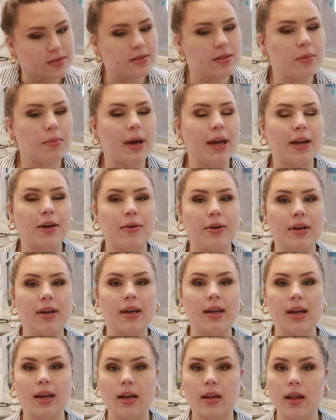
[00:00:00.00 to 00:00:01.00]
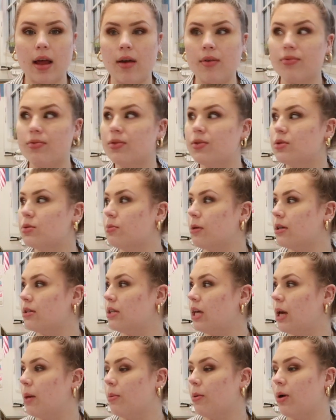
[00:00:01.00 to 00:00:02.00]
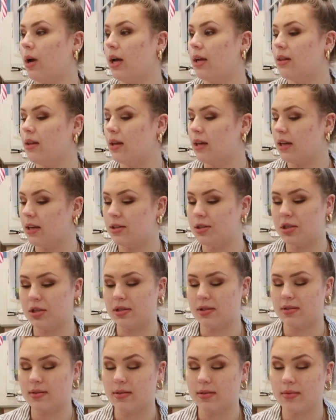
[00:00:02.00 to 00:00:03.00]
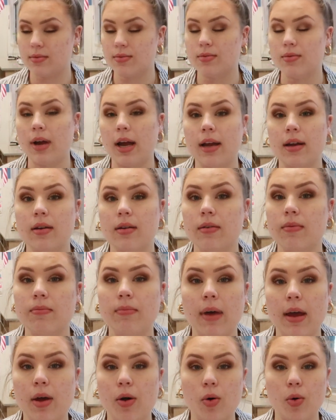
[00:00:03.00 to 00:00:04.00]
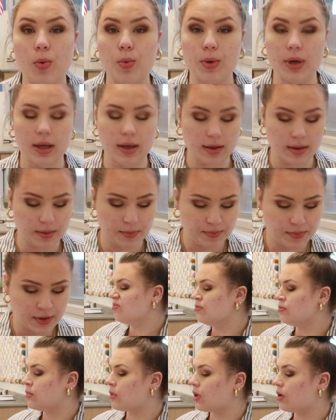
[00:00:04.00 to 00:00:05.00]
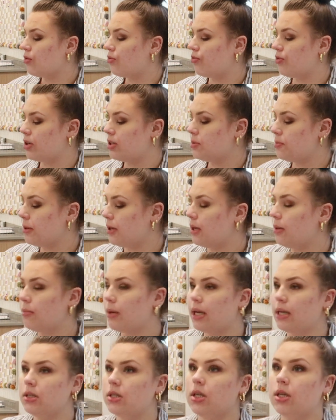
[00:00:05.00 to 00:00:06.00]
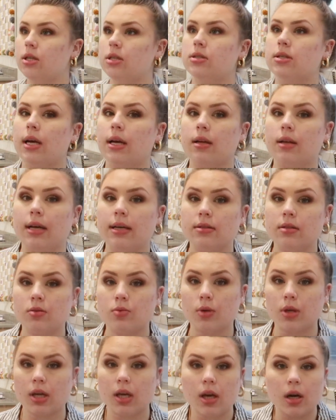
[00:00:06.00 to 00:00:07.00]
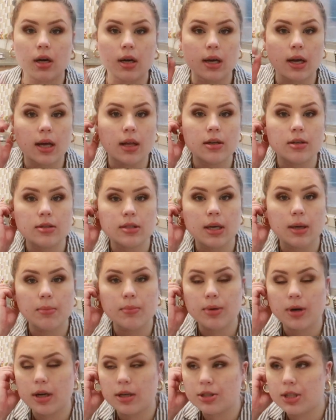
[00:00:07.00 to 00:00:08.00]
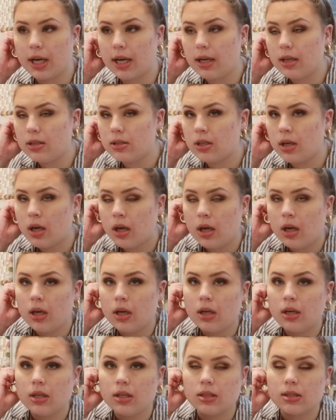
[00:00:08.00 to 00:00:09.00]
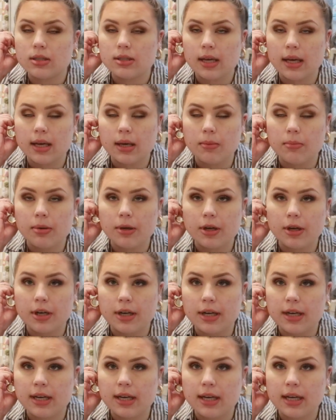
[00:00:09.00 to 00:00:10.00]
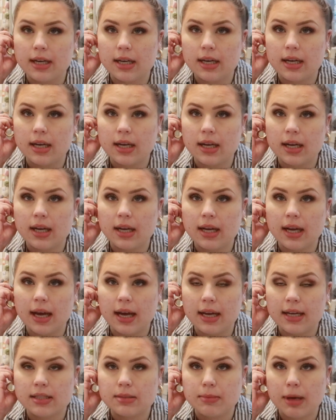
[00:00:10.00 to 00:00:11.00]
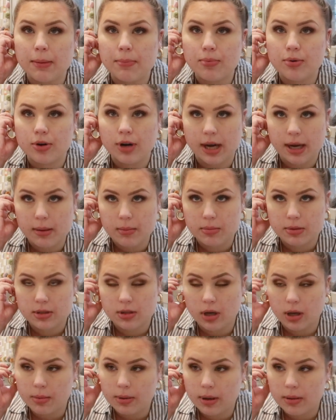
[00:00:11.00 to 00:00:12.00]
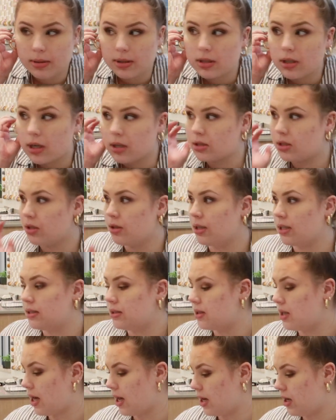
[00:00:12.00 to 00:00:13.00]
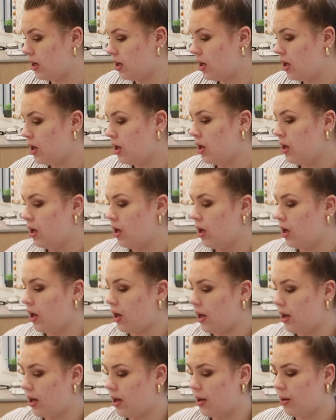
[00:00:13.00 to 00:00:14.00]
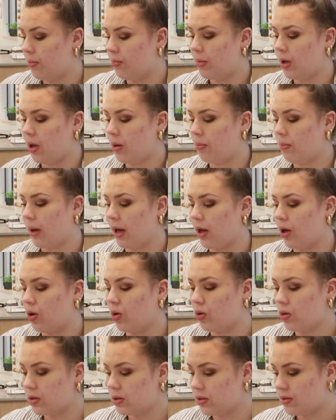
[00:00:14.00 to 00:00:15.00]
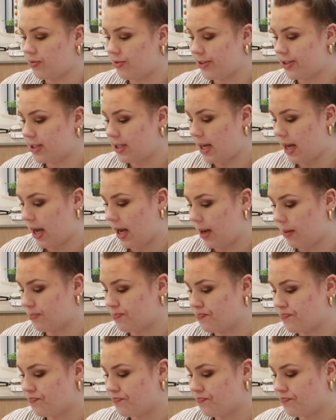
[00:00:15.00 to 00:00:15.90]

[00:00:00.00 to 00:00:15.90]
by going and getting that foosball table. I think it just wrecked my whole week. First period of my interior design class is working on a color scheme project. Second period is my prep, so I'll probably talk to you guys then. My goals for today,